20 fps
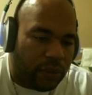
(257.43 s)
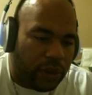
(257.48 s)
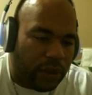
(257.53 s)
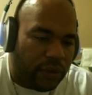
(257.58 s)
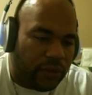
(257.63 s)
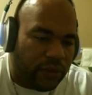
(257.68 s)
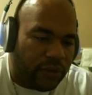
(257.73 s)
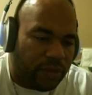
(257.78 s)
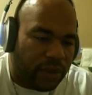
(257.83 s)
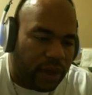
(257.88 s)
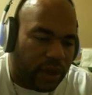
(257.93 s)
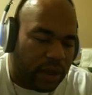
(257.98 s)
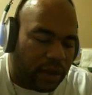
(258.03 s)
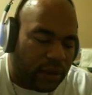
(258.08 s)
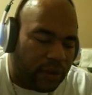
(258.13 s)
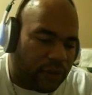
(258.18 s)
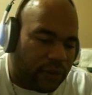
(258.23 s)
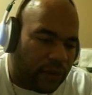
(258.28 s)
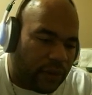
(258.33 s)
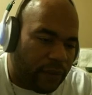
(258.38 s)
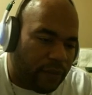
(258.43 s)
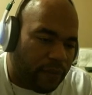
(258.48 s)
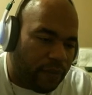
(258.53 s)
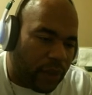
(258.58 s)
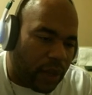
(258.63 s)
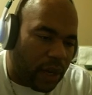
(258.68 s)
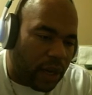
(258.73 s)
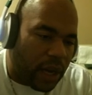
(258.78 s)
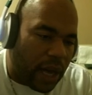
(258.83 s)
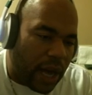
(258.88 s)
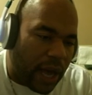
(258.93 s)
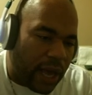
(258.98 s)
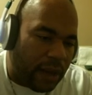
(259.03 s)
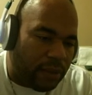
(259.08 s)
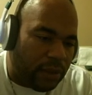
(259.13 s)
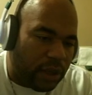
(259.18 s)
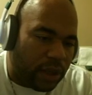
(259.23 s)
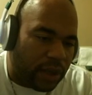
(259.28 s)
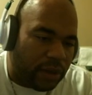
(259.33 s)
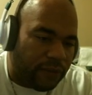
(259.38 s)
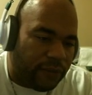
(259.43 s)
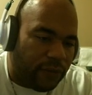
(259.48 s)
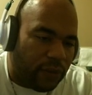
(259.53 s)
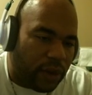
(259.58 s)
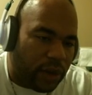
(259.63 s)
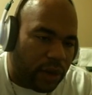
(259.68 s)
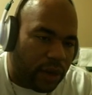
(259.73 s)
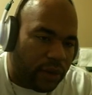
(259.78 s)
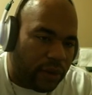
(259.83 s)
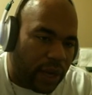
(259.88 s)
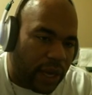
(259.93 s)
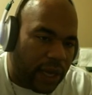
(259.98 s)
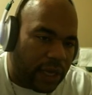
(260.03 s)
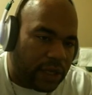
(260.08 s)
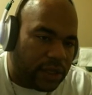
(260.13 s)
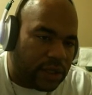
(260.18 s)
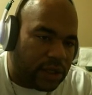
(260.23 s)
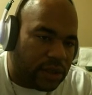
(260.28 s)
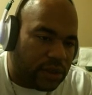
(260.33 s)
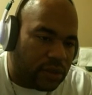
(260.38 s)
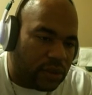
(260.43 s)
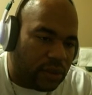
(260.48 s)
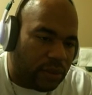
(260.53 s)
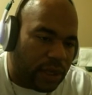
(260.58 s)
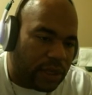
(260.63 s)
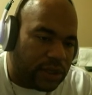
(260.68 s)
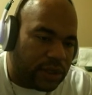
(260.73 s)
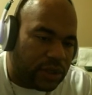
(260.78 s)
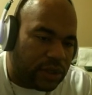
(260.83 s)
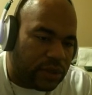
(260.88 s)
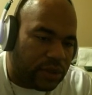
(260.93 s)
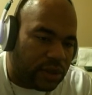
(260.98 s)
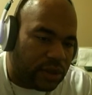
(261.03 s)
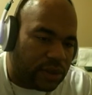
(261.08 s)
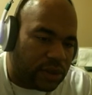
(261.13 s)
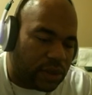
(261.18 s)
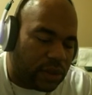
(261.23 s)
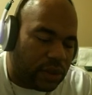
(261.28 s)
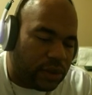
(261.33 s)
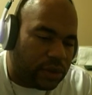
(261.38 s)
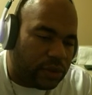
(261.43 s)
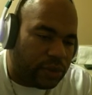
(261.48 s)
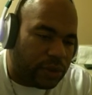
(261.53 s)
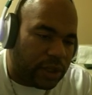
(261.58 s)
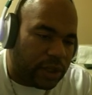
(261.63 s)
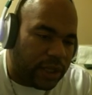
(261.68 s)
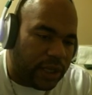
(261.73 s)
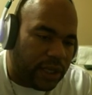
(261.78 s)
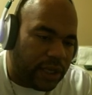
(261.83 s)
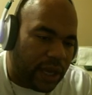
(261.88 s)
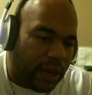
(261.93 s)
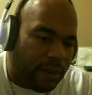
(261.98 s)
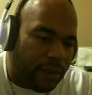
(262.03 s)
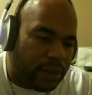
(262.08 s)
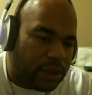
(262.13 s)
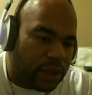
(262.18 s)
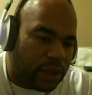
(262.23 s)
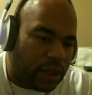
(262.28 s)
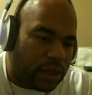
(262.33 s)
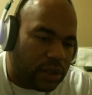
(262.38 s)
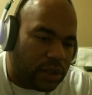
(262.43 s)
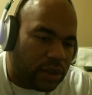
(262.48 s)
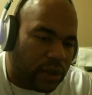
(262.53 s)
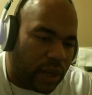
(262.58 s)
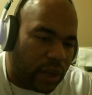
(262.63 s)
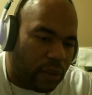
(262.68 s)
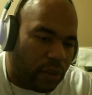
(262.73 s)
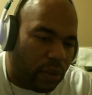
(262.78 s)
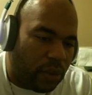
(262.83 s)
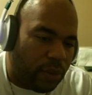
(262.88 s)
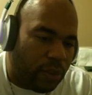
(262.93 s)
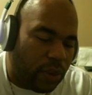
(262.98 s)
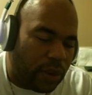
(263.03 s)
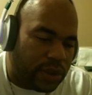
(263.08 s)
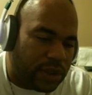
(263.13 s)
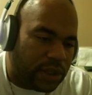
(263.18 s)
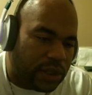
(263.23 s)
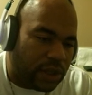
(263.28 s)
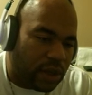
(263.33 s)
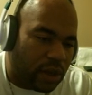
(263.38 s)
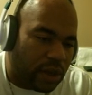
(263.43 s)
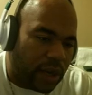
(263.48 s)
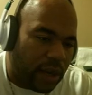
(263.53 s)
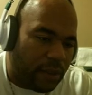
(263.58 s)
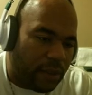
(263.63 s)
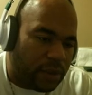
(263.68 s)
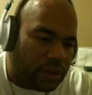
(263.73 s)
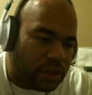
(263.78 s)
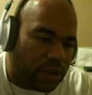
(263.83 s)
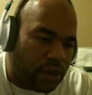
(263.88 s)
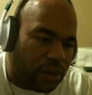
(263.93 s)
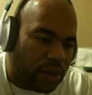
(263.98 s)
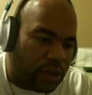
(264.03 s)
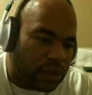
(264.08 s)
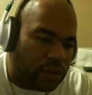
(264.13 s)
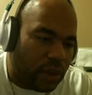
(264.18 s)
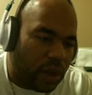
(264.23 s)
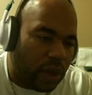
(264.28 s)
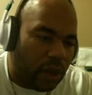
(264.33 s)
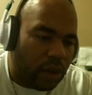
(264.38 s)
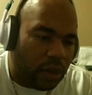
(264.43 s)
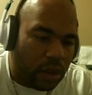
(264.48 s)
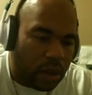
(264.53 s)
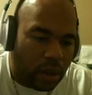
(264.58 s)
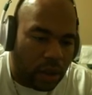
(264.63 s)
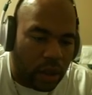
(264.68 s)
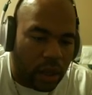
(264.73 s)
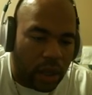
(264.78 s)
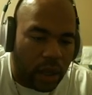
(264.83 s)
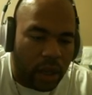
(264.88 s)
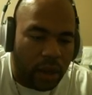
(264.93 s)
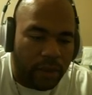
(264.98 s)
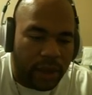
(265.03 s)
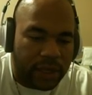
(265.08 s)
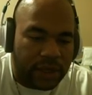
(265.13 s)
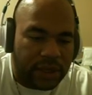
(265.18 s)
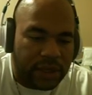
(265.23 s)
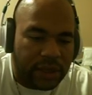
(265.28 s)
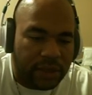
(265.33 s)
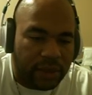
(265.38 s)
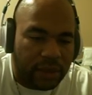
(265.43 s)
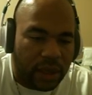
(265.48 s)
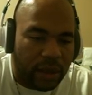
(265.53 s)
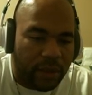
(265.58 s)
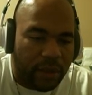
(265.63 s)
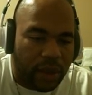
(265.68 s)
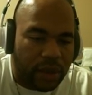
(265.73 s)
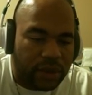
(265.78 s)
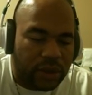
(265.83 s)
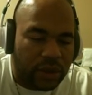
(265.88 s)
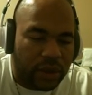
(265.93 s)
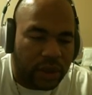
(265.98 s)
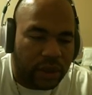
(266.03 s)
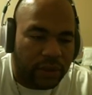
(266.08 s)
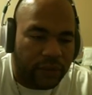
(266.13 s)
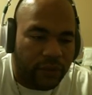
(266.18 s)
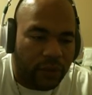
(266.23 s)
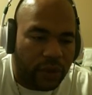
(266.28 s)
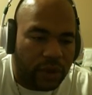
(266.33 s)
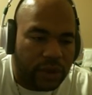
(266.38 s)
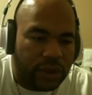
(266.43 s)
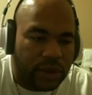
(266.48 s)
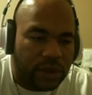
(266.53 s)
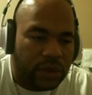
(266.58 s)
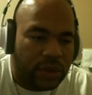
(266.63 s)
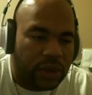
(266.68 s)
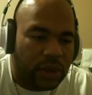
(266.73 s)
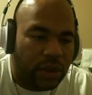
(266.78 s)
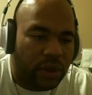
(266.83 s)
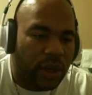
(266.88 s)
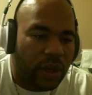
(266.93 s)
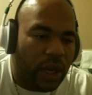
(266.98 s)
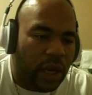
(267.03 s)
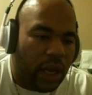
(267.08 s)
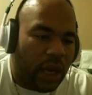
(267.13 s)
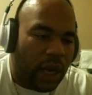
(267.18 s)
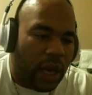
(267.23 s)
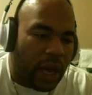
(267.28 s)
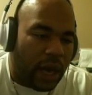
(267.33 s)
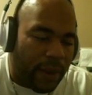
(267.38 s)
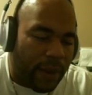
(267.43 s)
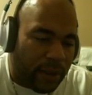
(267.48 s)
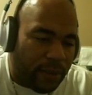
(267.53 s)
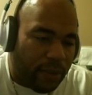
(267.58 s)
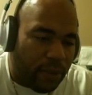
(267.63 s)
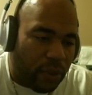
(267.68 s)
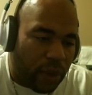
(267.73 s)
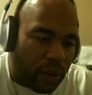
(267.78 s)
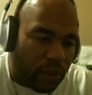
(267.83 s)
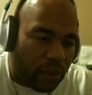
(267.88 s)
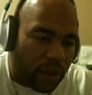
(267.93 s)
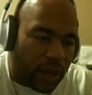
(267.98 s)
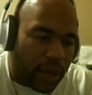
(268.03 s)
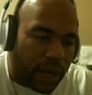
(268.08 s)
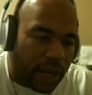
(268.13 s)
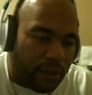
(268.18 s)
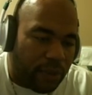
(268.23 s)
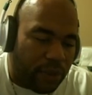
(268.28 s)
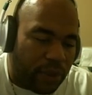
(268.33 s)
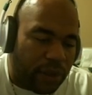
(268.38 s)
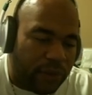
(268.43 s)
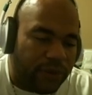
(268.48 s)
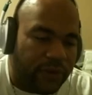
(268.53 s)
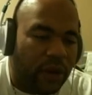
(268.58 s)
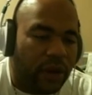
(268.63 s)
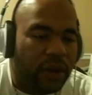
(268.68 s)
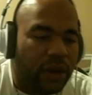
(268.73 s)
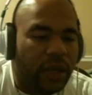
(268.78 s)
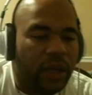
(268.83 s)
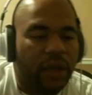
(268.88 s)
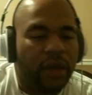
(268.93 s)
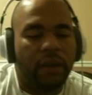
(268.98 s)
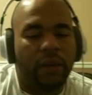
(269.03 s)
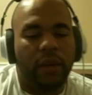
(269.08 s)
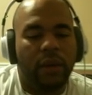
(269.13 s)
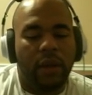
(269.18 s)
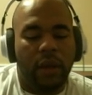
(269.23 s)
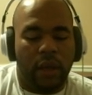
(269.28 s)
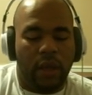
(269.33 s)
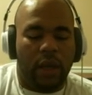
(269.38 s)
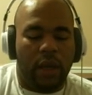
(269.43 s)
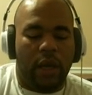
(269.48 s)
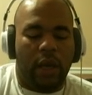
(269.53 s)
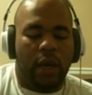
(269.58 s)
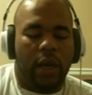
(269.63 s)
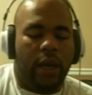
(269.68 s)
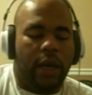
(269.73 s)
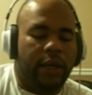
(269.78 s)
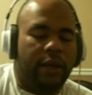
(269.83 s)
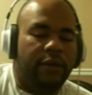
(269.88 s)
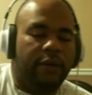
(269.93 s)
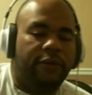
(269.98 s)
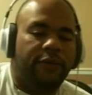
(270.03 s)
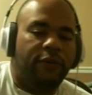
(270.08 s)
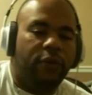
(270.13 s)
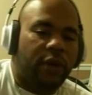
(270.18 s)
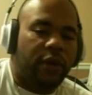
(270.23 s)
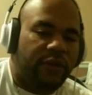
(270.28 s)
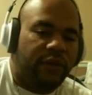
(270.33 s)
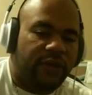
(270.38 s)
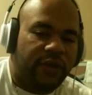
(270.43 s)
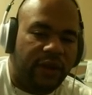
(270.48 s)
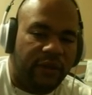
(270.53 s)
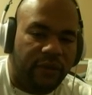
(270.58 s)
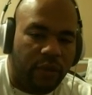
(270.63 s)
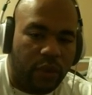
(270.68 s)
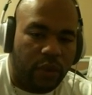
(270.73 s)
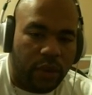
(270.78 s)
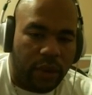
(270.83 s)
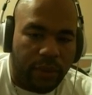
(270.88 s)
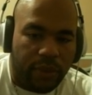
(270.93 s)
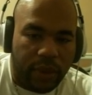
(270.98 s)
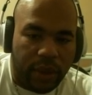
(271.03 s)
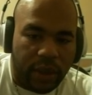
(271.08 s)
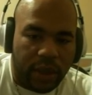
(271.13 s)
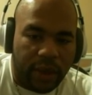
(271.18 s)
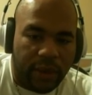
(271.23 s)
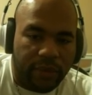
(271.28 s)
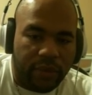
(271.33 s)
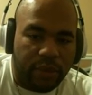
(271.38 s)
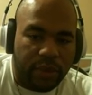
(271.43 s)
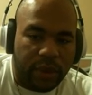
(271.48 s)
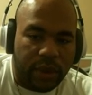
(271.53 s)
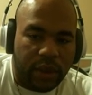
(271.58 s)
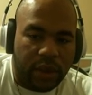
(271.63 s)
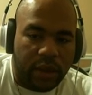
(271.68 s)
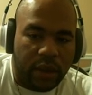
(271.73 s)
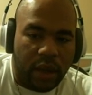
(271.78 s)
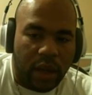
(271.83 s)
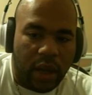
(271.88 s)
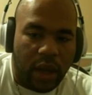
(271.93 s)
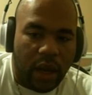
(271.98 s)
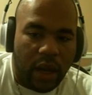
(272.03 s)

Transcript: redo some things. I am looking for another Ancient Zunimasu String of Skulls with elite damage on it, so I can roll Poison Dart damage on there as well. That's something I'm also looking forward to. So I'm at a point where I got pretty solid gear. I did 47 really pretty comfortably.